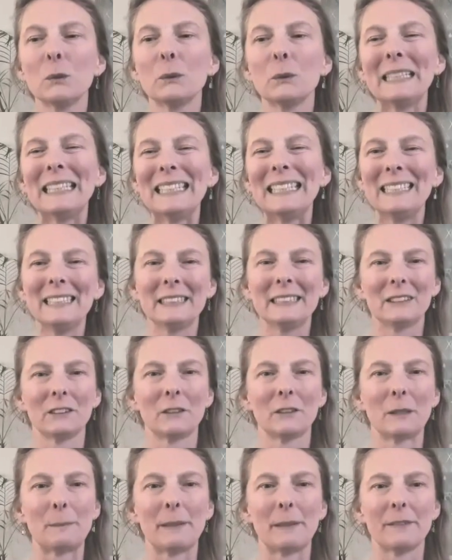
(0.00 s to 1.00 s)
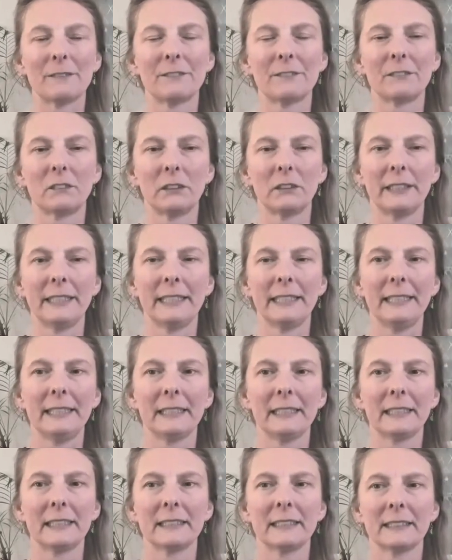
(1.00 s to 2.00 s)
of your knees are a bit
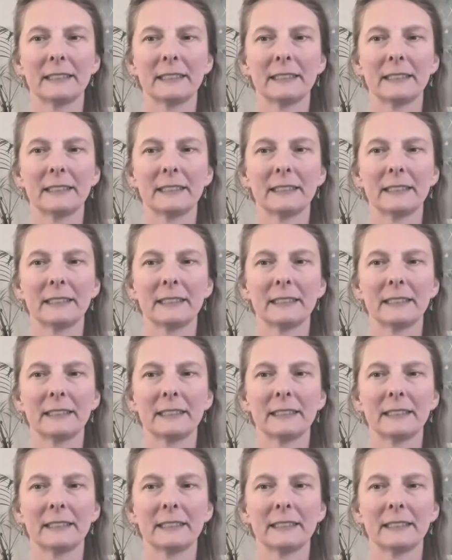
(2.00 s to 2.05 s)
free.